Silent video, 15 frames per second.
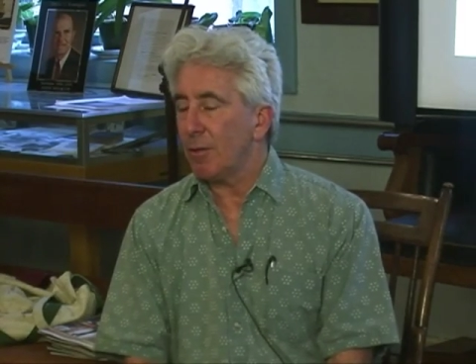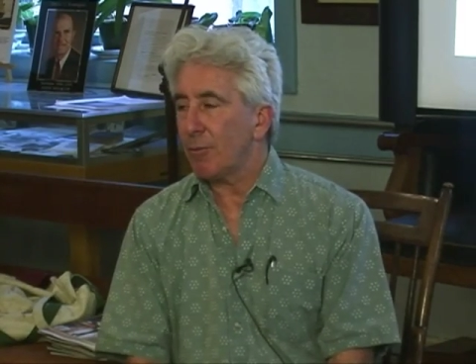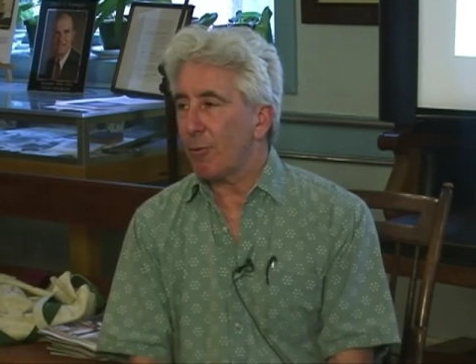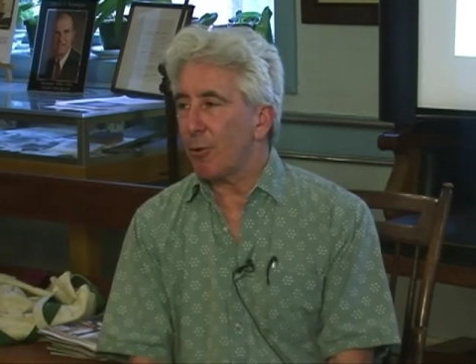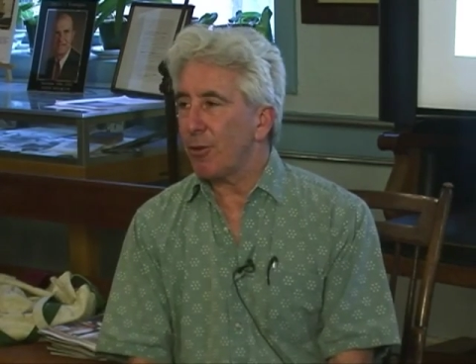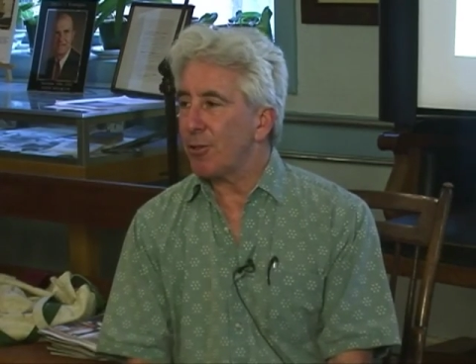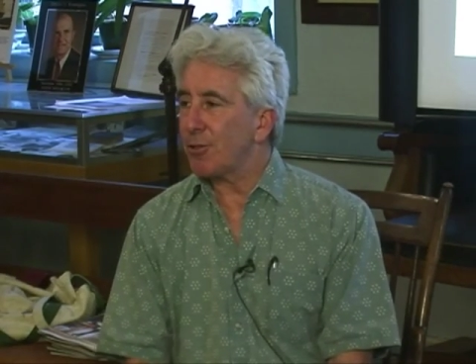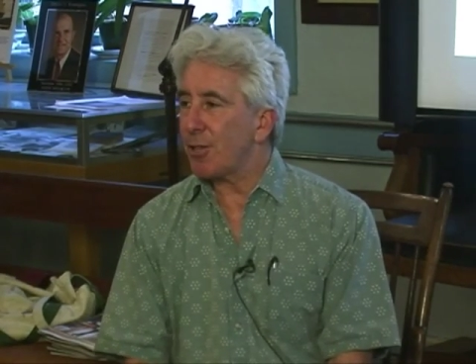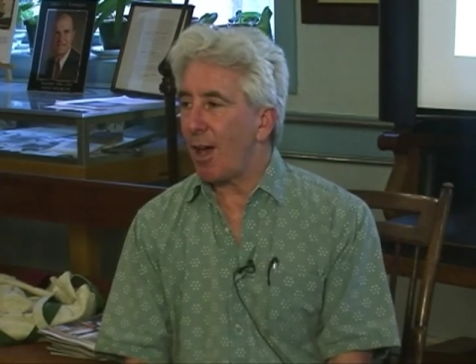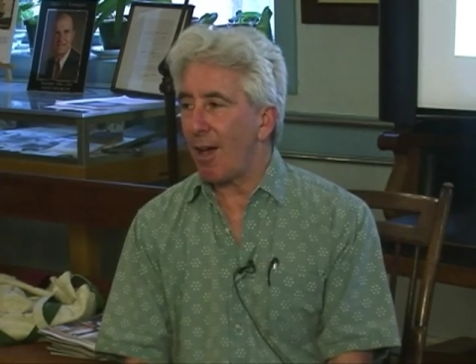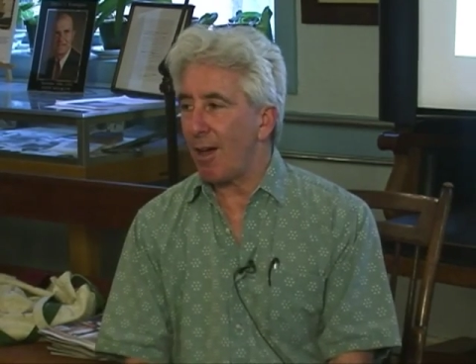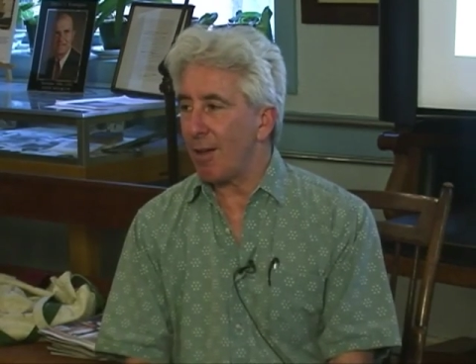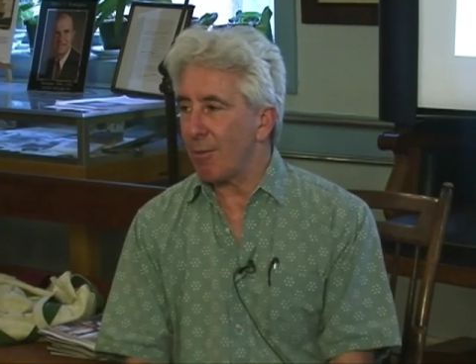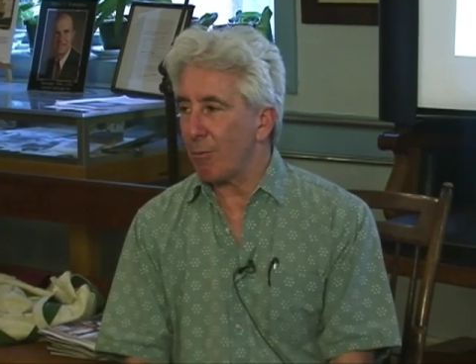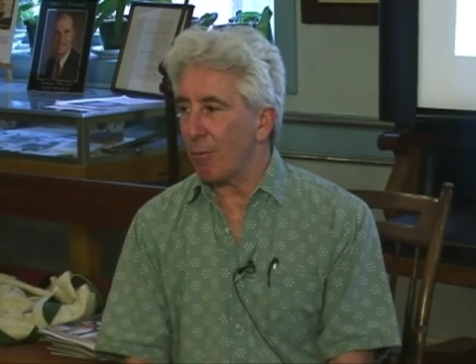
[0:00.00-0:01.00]
for your
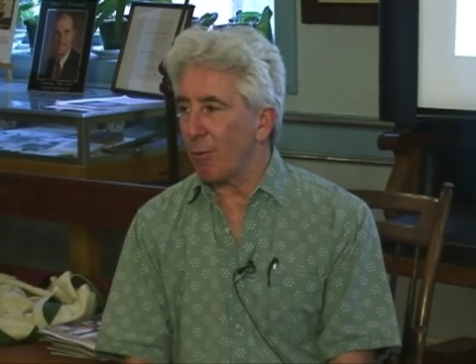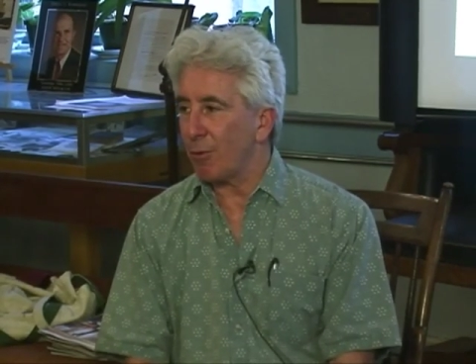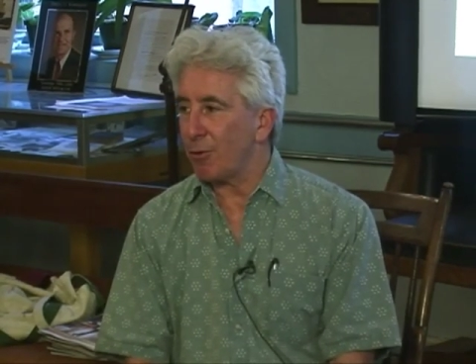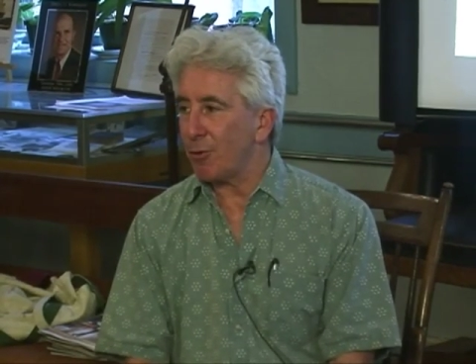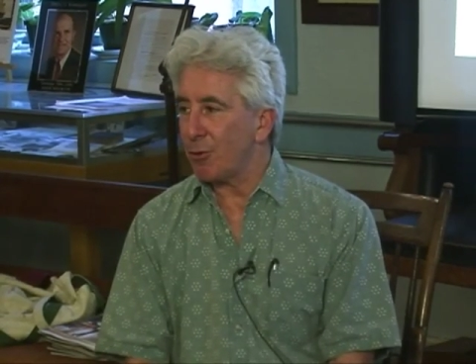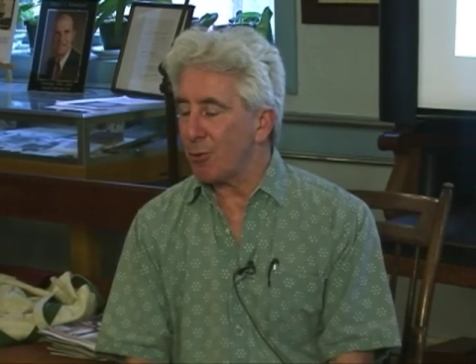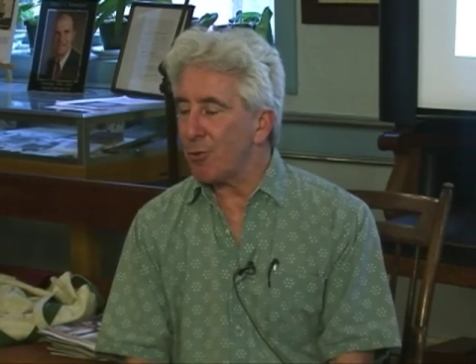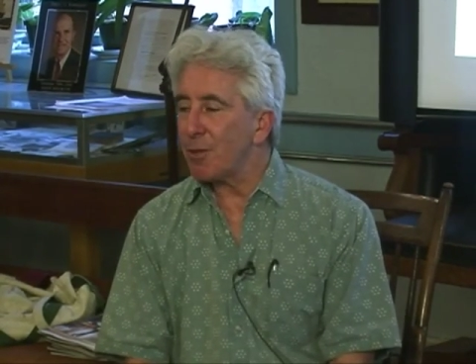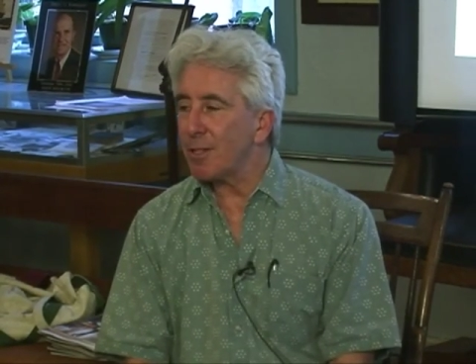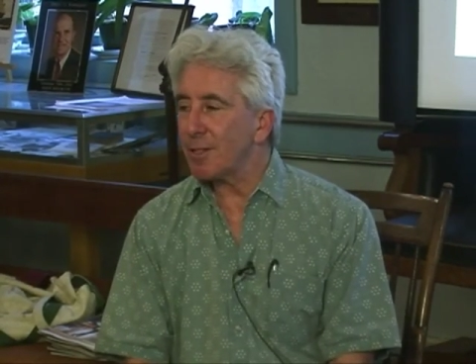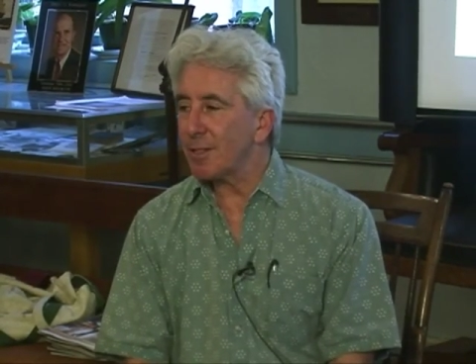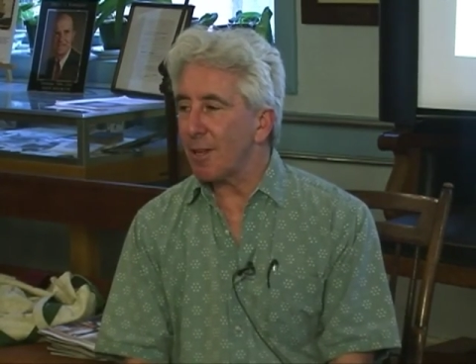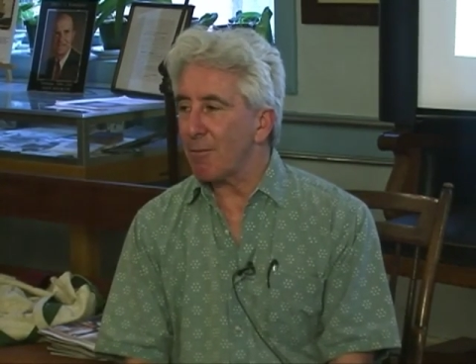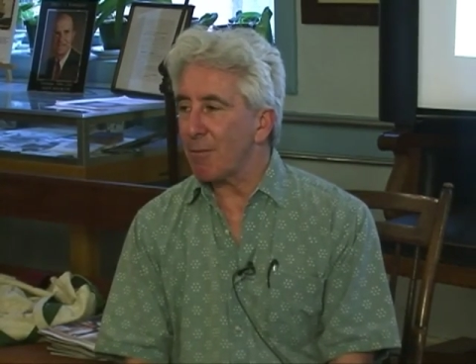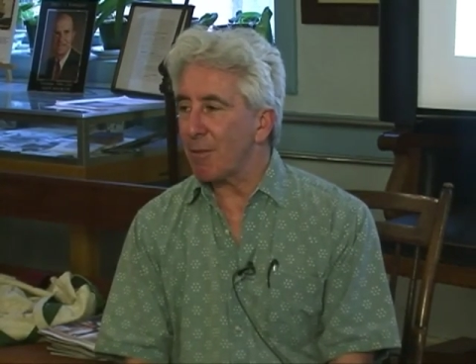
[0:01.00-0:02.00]
time when you're doing
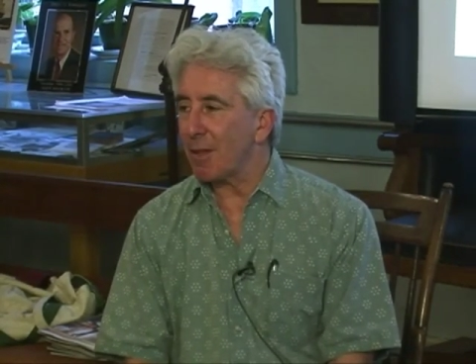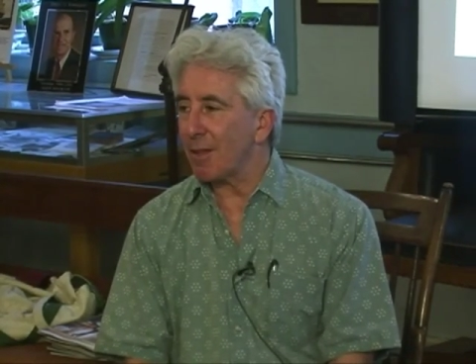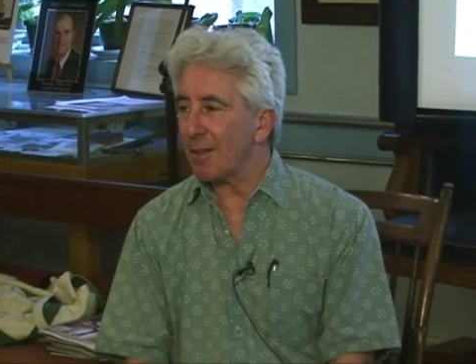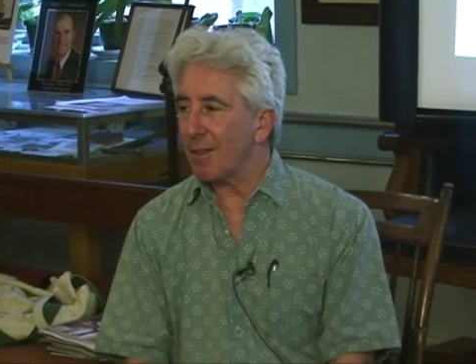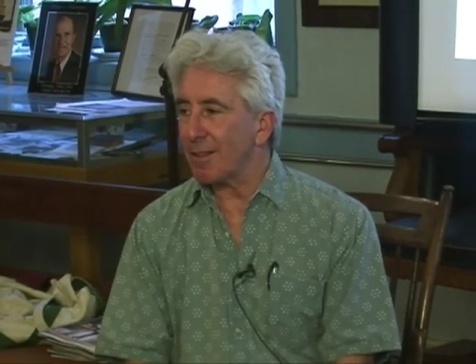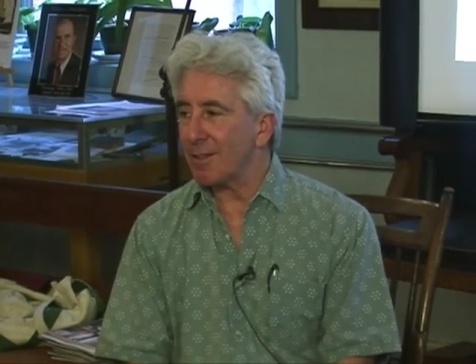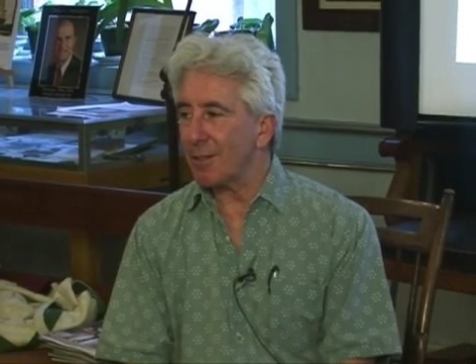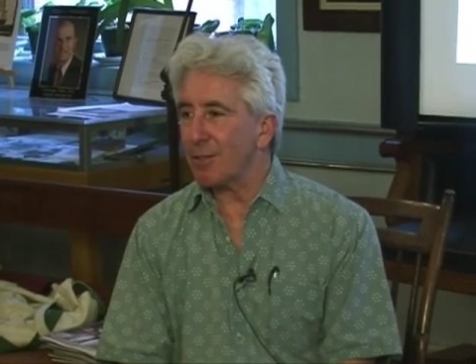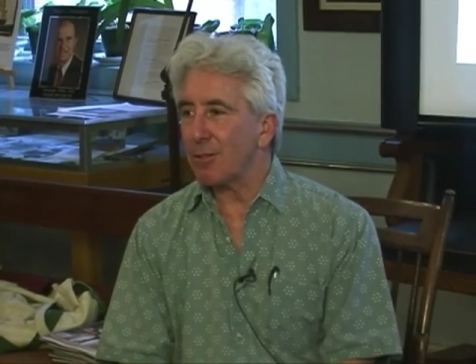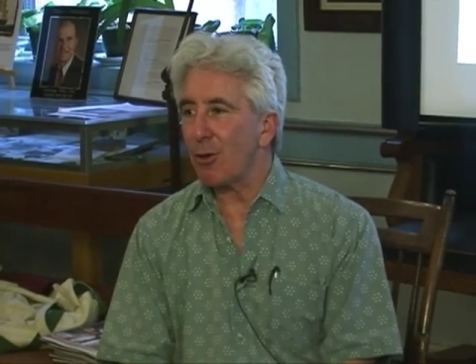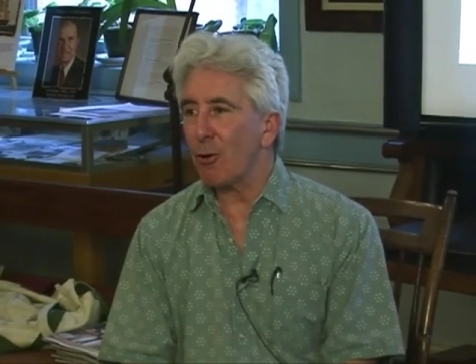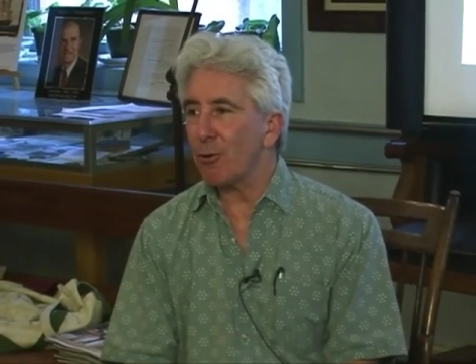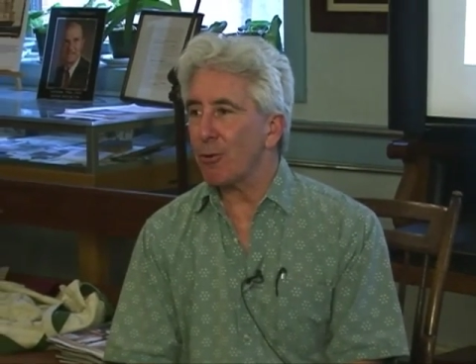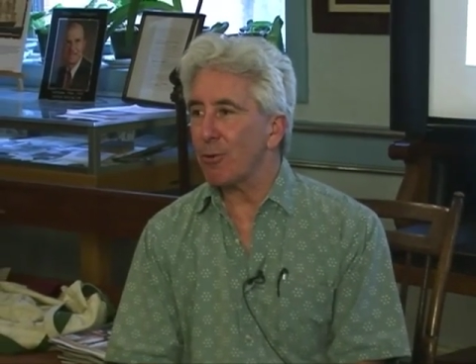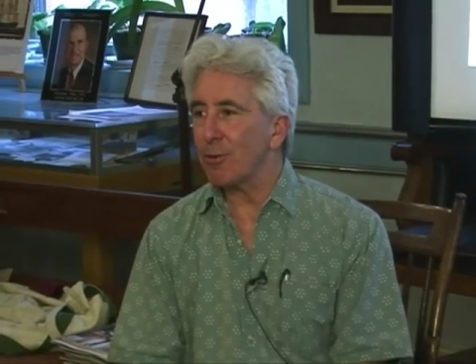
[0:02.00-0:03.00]
something that's a
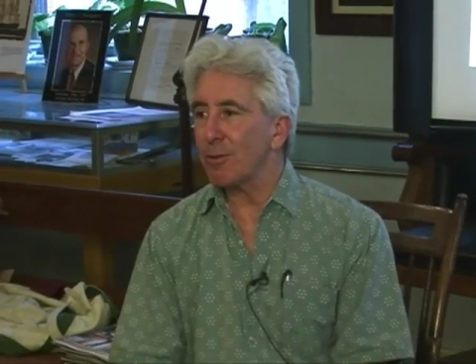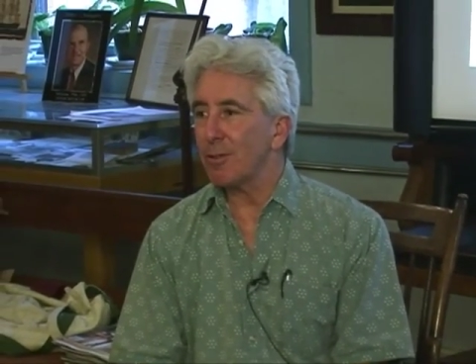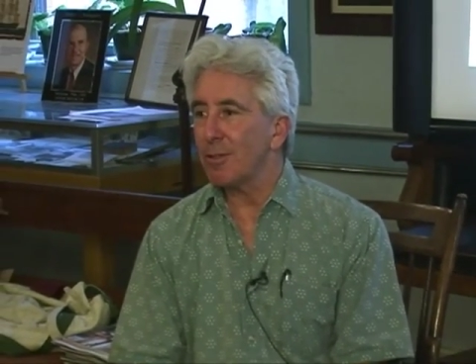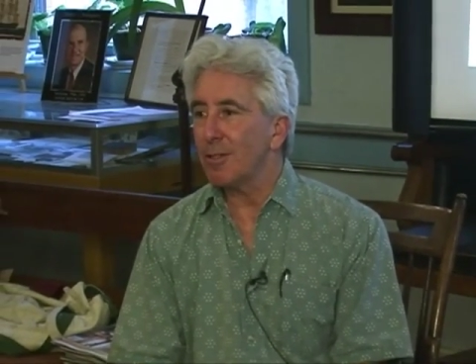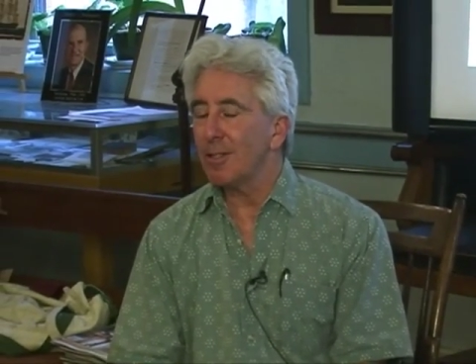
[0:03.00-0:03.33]
total